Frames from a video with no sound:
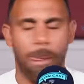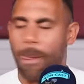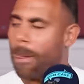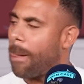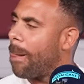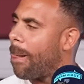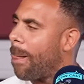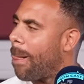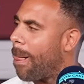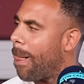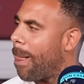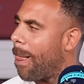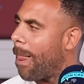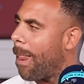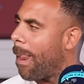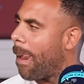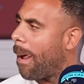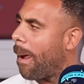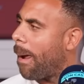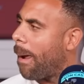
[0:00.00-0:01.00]

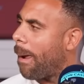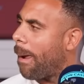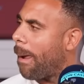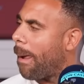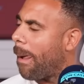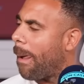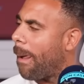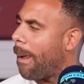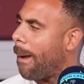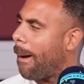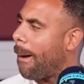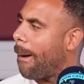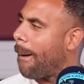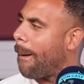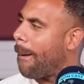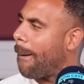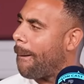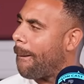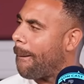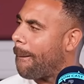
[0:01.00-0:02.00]

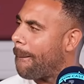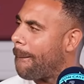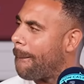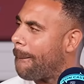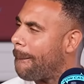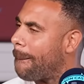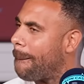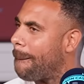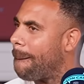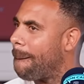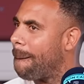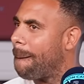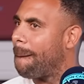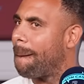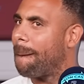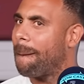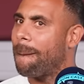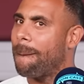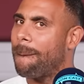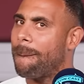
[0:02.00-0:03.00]

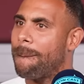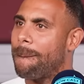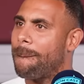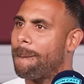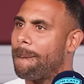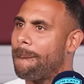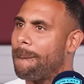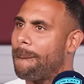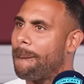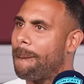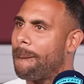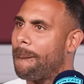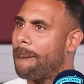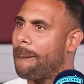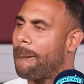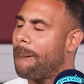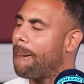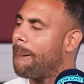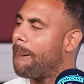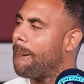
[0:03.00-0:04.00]

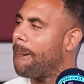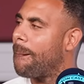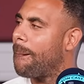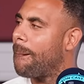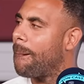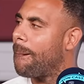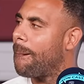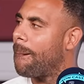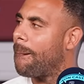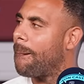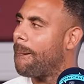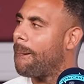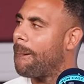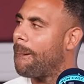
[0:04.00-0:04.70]
(not speaking)